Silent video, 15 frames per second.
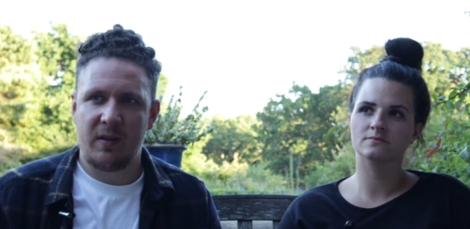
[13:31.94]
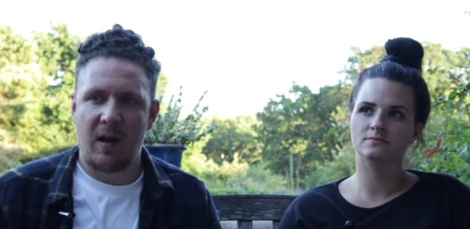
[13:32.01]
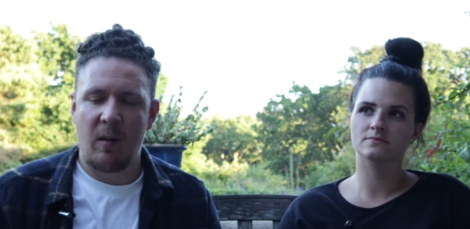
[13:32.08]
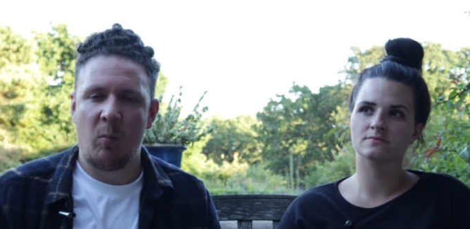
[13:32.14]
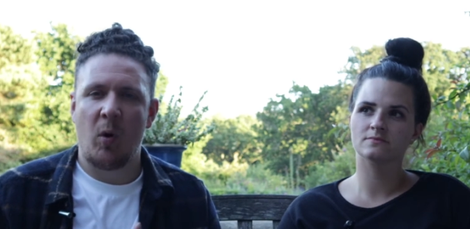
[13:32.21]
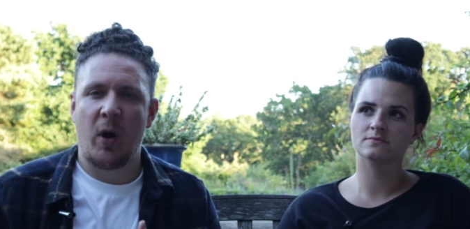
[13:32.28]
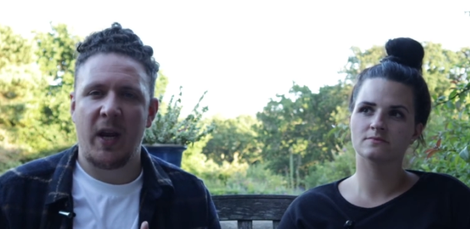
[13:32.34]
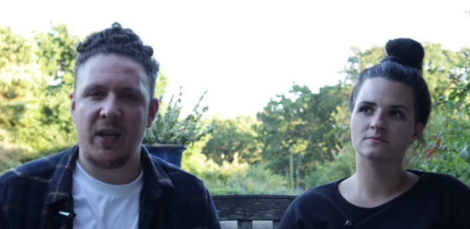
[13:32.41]
Speaker 1: and
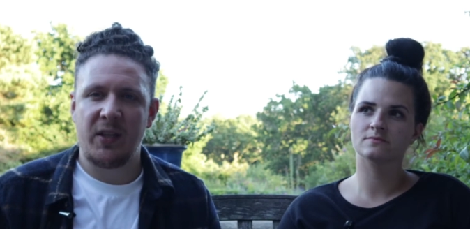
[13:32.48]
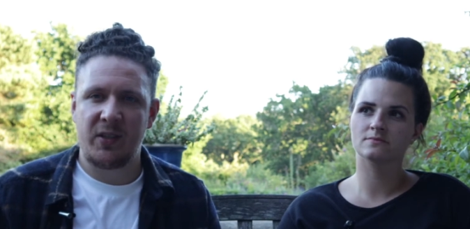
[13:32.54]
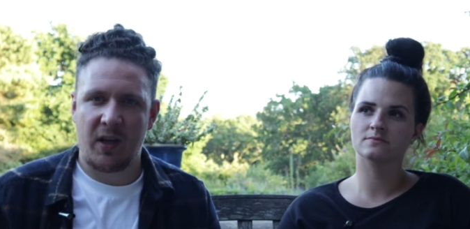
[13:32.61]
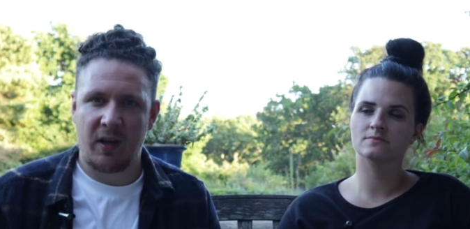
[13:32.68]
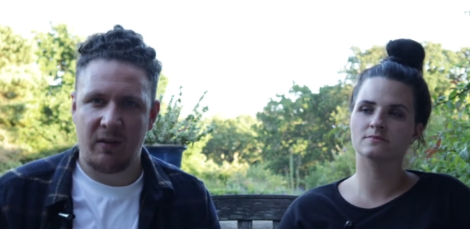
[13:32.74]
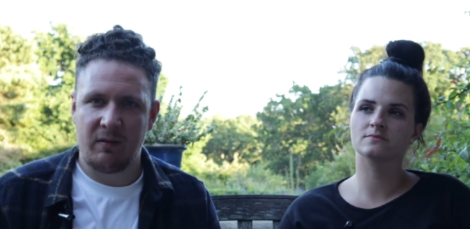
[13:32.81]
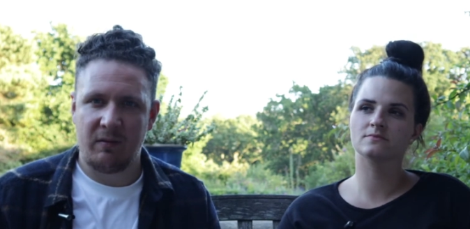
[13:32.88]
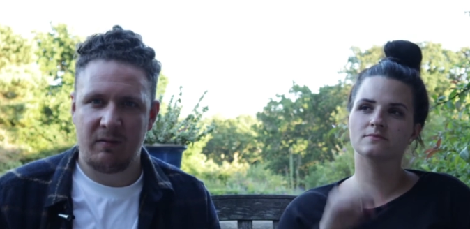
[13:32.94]
what he's
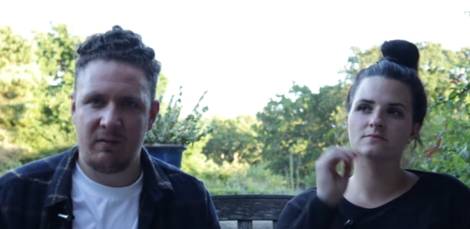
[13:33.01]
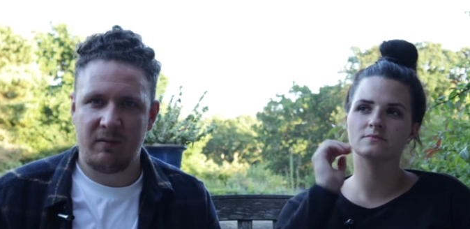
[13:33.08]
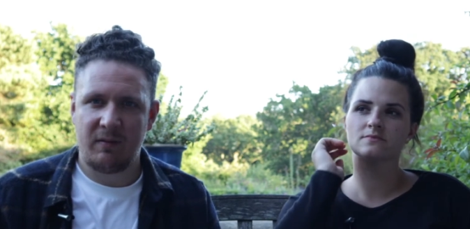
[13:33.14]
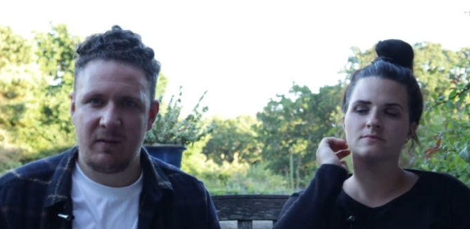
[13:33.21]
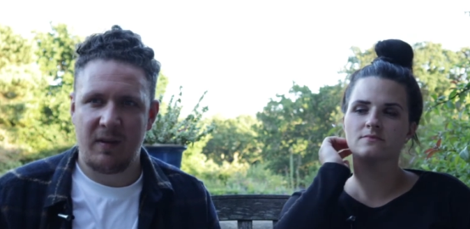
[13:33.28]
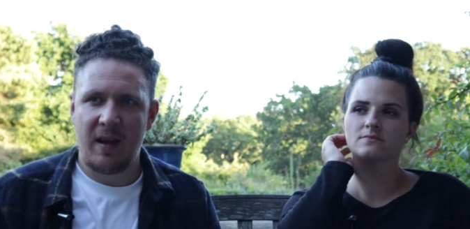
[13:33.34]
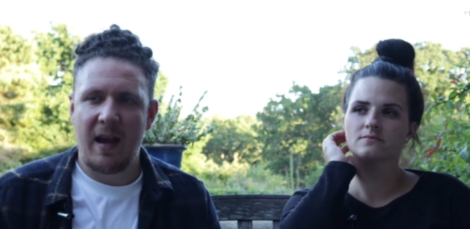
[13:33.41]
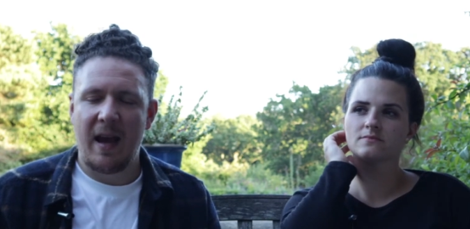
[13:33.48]
done
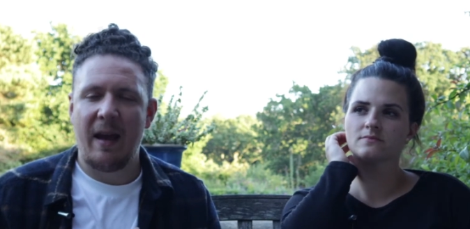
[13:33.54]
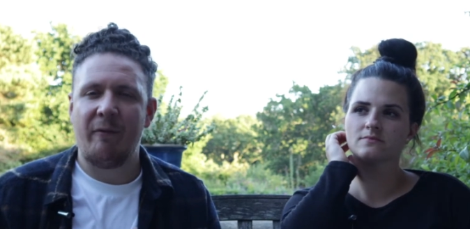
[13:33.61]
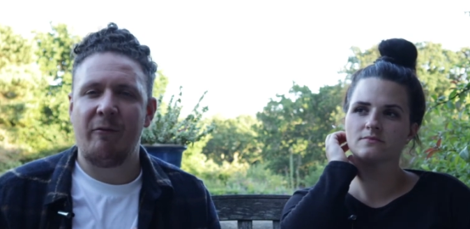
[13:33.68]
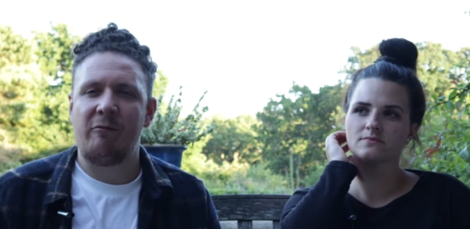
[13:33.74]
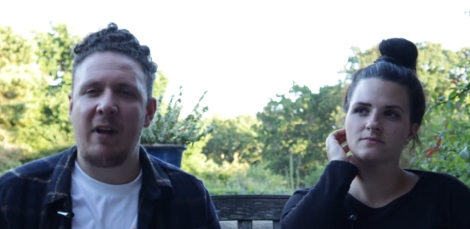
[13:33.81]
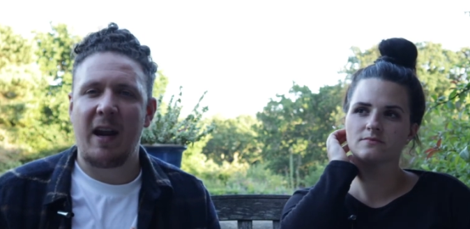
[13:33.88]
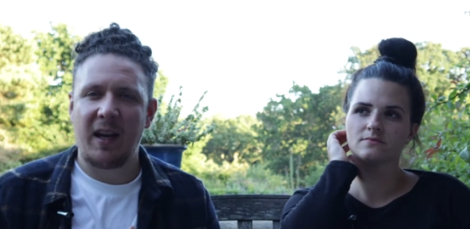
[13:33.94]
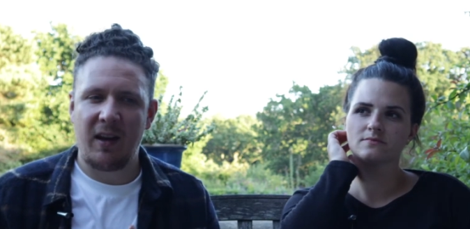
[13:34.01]
and
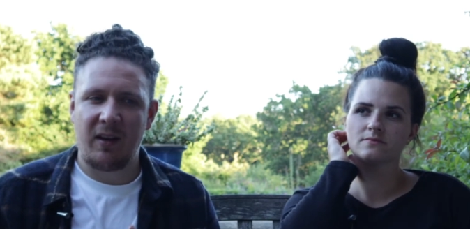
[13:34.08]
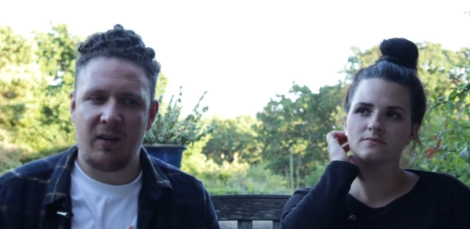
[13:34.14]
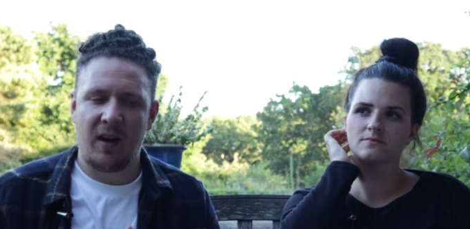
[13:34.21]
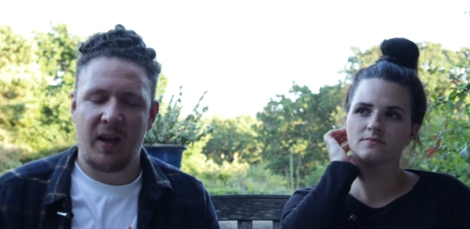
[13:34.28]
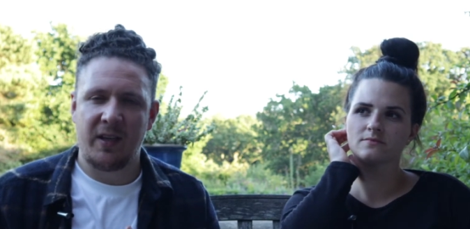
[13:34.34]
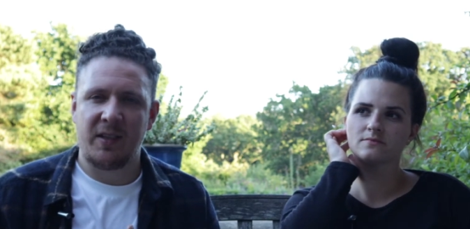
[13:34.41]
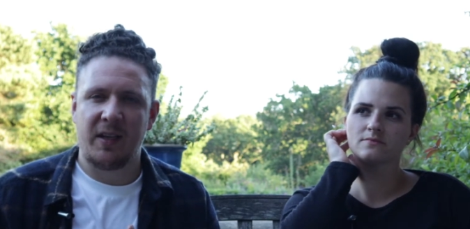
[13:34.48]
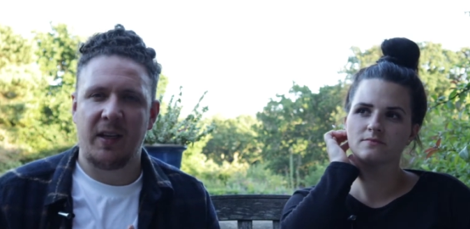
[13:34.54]

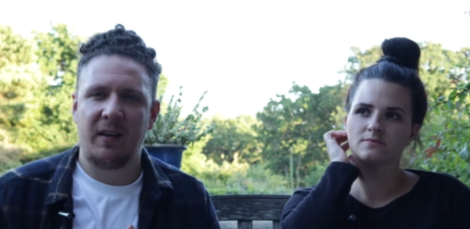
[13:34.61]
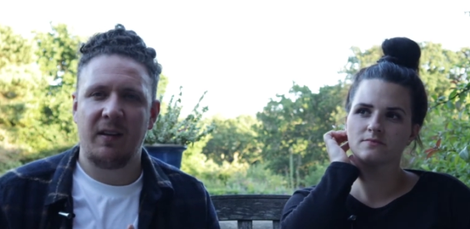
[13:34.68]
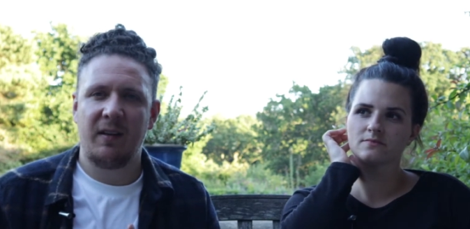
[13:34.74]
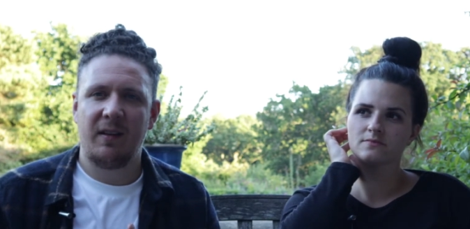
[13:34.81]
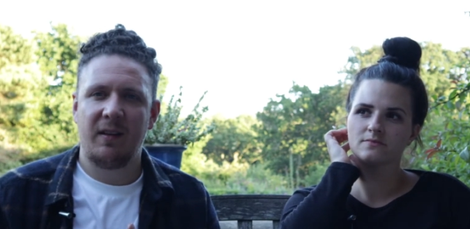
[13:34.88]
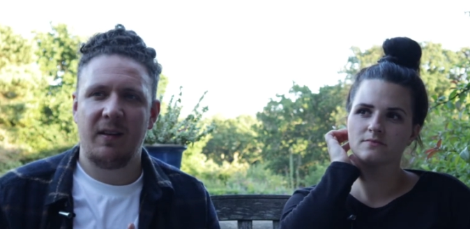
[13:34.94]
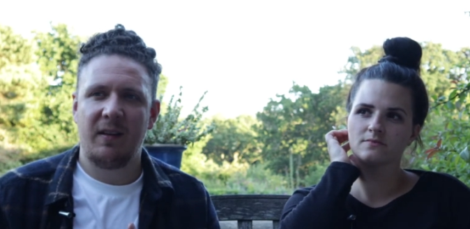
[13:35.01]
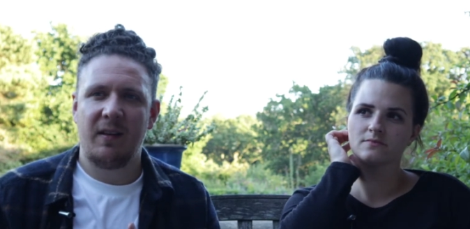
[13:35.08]
recognizing
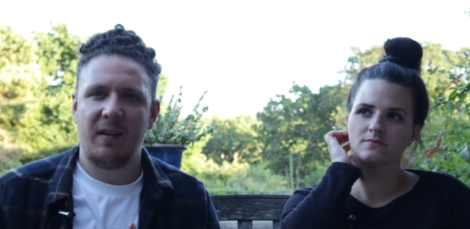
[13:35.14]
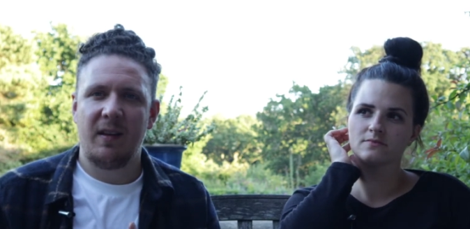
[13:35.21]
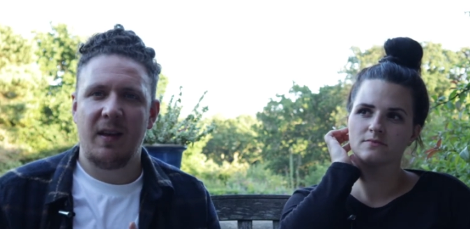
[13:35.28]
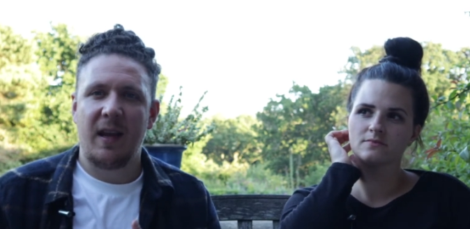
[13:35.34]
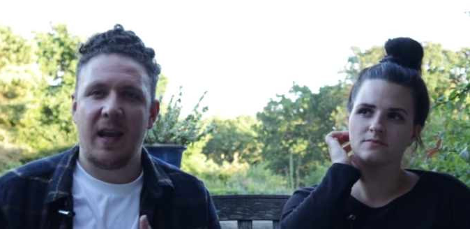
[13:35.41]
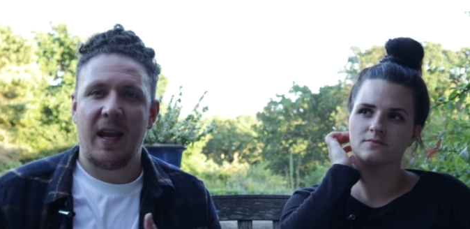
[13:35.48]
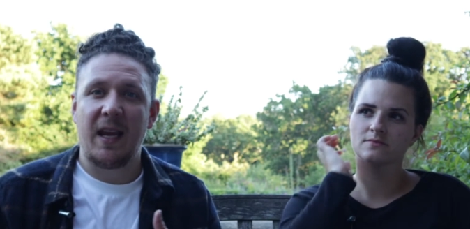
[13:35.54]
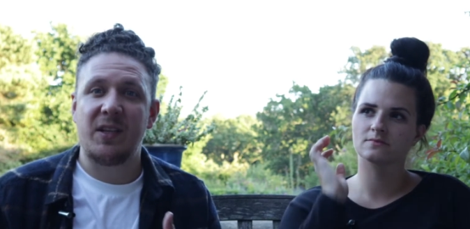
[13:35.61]

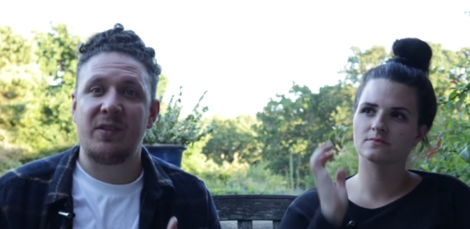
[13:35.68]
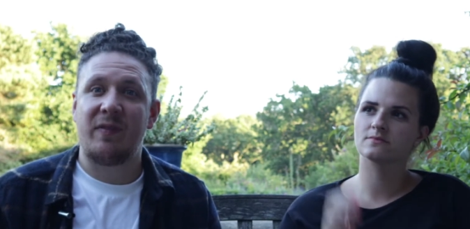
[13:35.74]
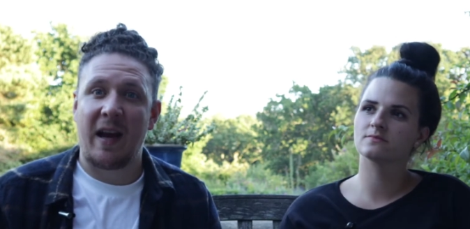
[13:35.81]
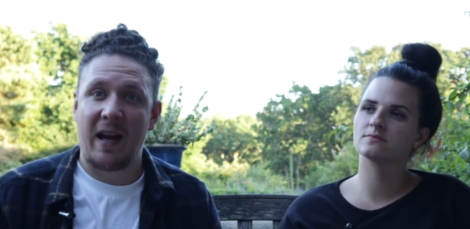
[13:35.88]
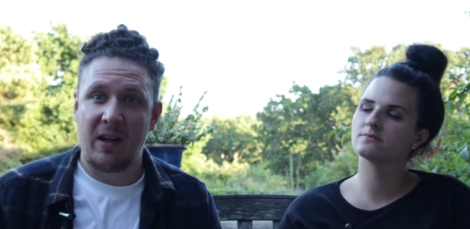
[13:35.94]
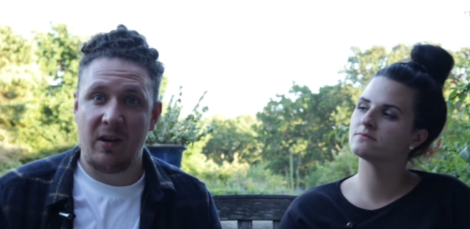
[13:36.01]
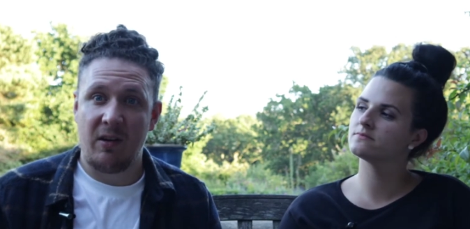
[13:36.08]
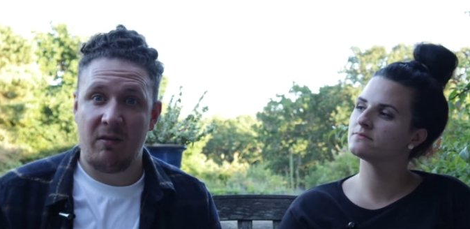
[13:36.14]
his
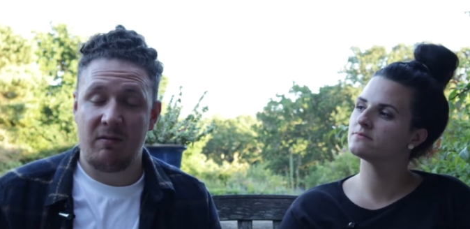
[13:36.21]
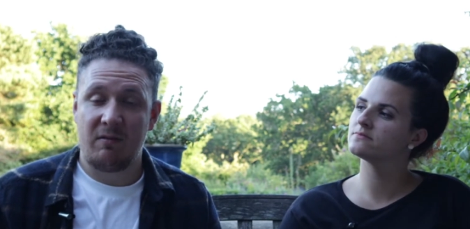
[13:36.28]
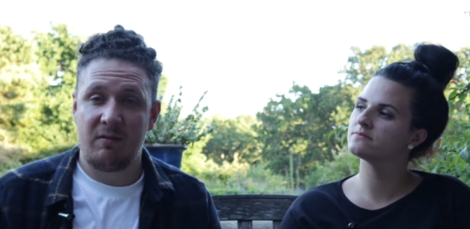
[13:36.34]
value,